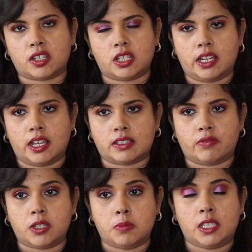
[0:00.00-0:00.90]
actually has a
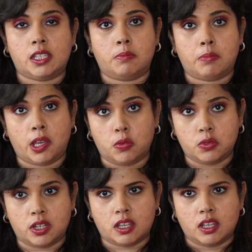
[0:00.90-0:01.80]
vitamin C
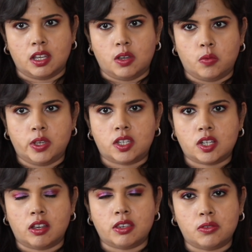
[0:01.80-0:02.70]
powder, which
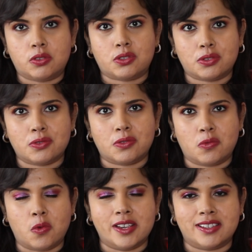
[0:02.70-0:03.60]
I used to
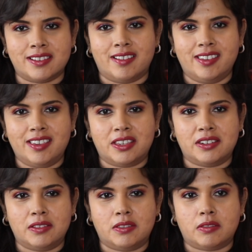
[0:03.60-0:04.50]
quite like. You
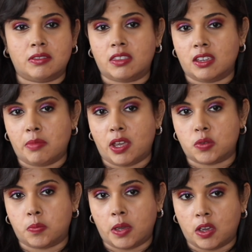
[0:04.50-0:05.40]
know, the thing about
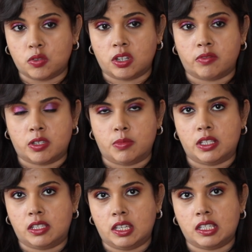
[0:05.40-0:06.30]
powder vitamin
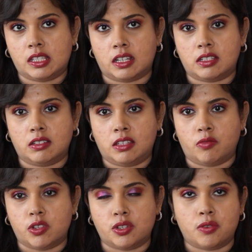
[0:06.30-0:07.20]
C is that there
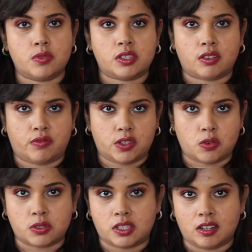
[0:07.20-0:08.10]
is no risk of it
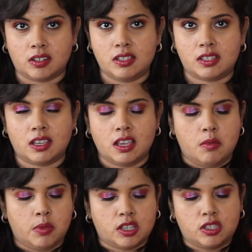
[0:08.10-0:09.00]
oxidizing,
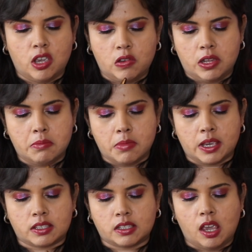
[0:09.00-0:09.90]
because you only
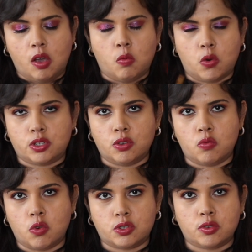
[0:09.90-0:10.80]
mix what you
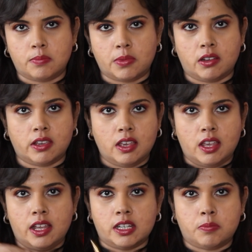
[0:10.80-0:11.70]
want to apply
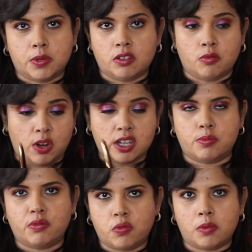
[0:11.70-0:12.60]
at a particular, right
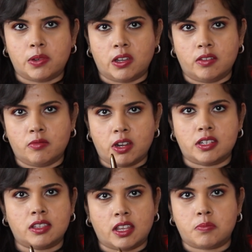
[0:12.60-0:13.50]
before applying, right
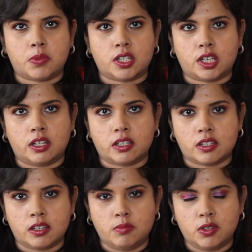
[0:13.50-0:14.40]
at that particular
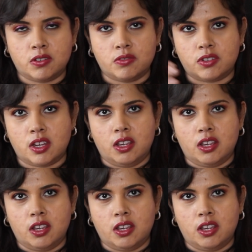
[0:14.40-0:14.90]
time. You don't,